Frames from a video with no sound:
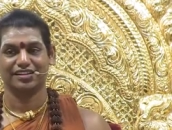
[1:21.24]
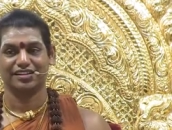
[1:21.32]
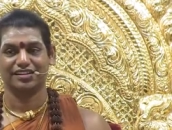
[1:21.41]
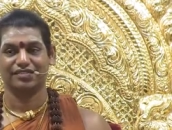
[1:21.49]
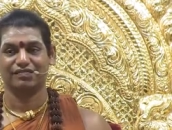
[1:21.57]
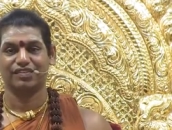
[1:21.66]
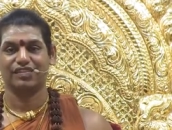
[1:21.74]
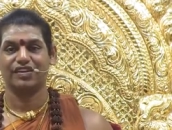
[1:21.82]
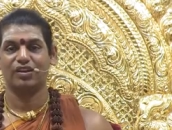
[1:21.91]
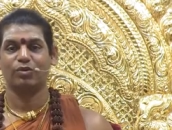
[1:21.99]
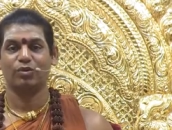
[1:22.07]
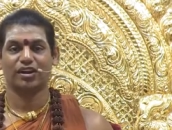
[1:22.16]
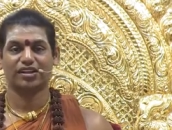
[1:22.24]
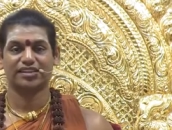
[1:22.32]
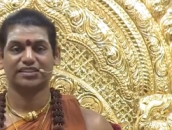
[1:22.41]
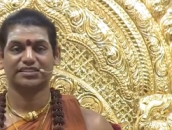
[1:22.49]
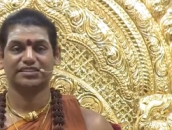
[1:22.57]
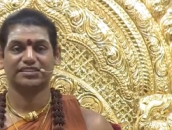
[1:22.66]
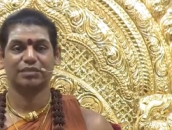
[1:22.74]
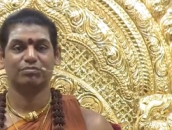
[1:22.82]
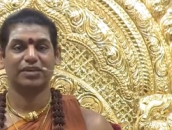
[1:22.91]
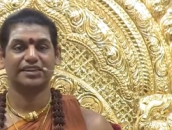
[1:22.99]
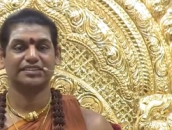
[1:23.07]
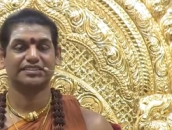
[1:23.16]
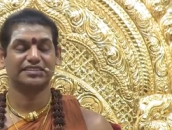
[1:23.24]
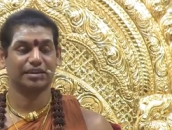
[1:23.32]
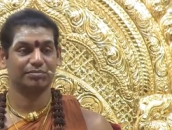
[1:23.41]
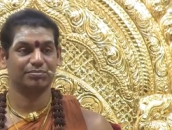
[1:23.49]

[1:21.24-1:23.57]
We will work step by step